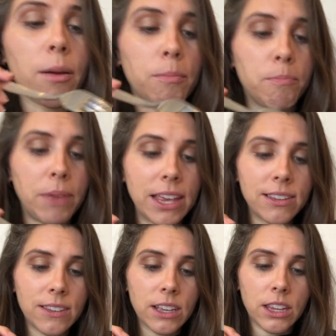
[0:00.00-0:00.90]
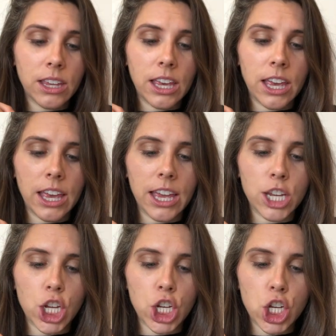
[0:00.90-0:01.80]
Basically,
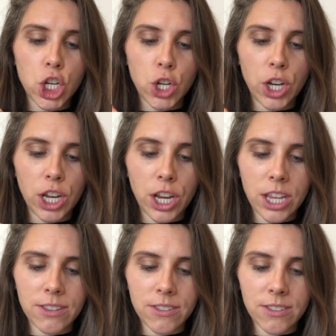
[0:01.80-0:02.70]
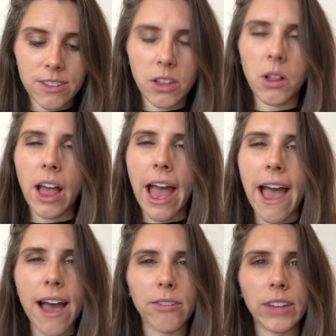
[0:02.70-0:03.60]
it should still
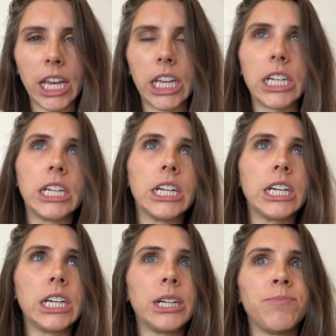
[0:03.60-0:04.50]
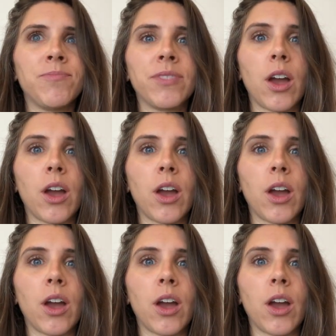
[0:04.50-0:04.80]
have like a